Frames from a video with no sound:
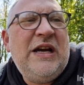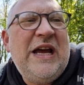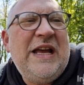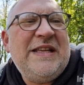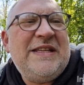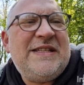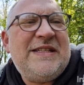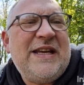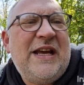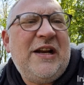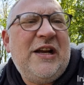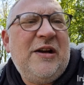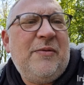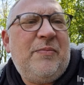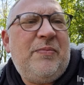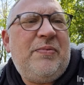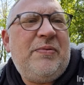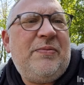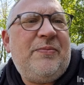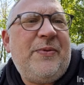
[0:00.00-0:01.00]
and set up
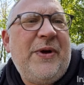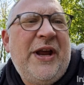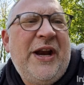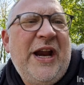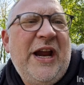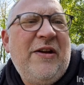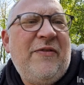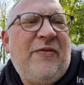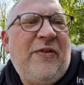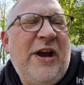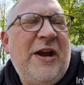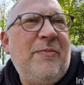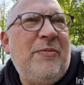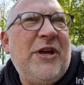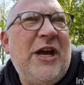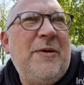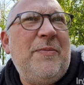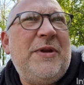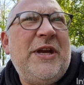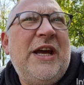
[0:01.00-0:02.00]
an A-frame
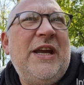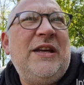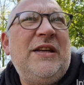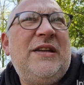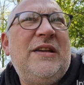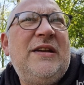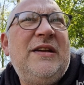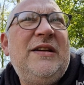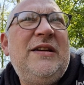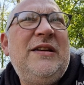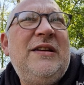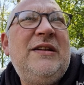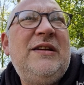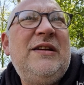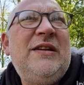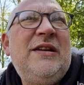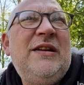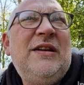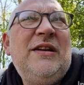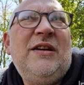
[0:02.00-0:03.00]
type tent
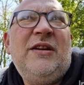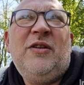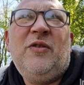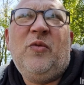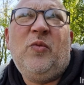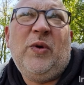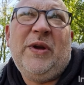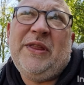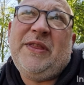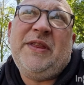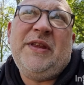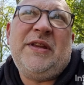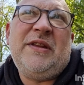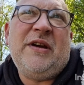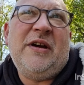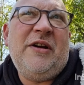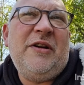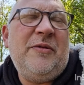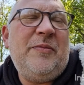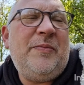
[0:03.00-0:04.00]
with the
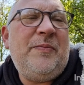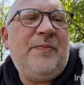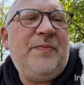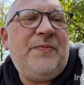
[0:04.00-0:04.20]
tarp.